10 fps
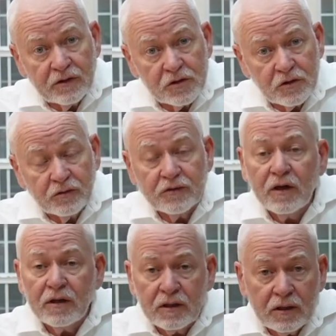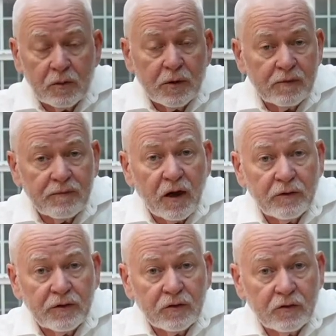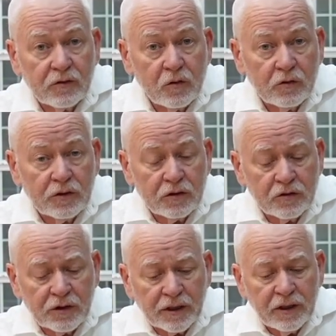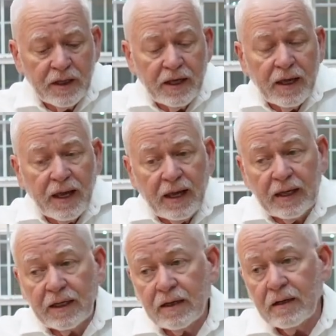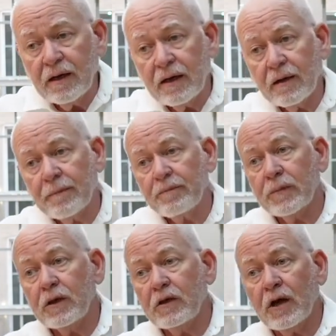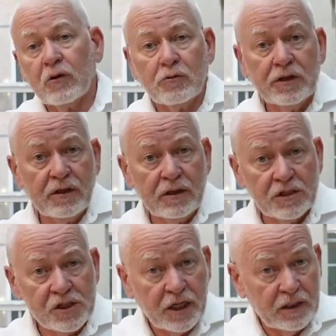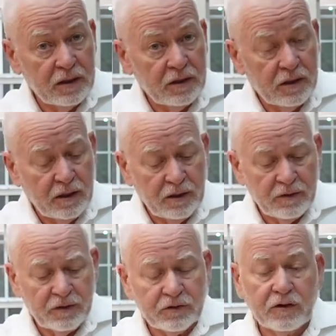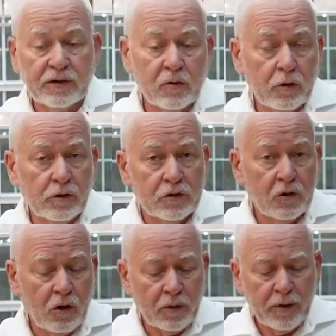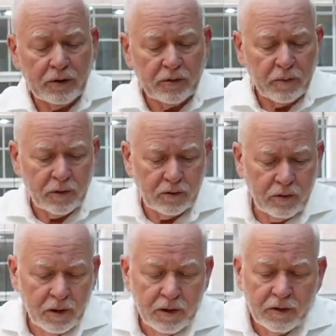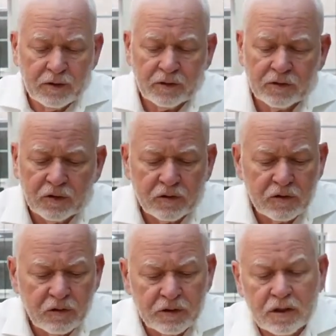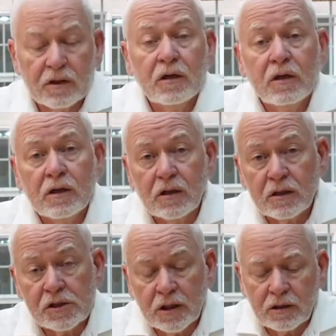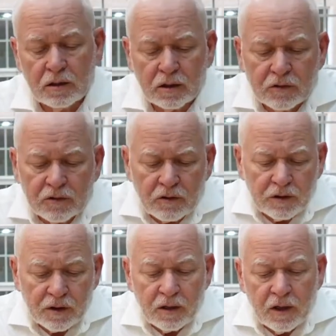issues. Need to be involved in the school district. And you got to read the agenda and things like that. And we're going to talk about some other things concerning the agenda and concerning